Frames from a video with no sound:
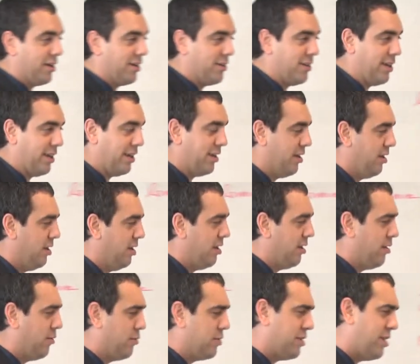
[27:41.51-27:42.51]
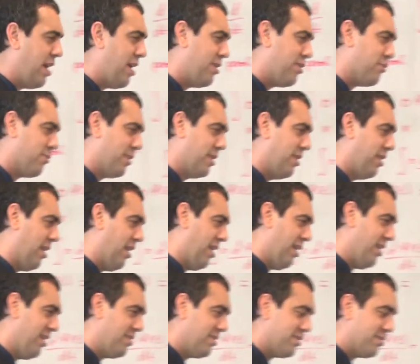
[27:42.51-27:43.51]
You're like, was that three
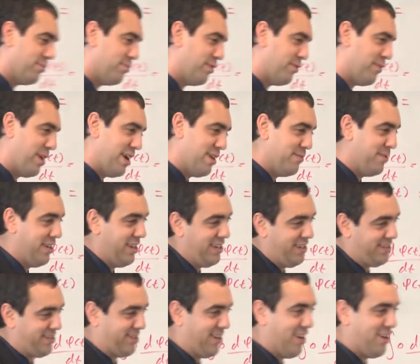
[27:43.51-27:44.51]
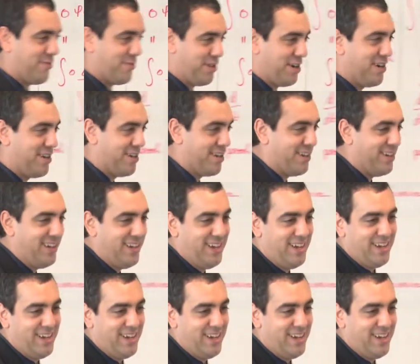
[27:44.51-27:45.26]
lines? But wait a minute, it's kind of weird.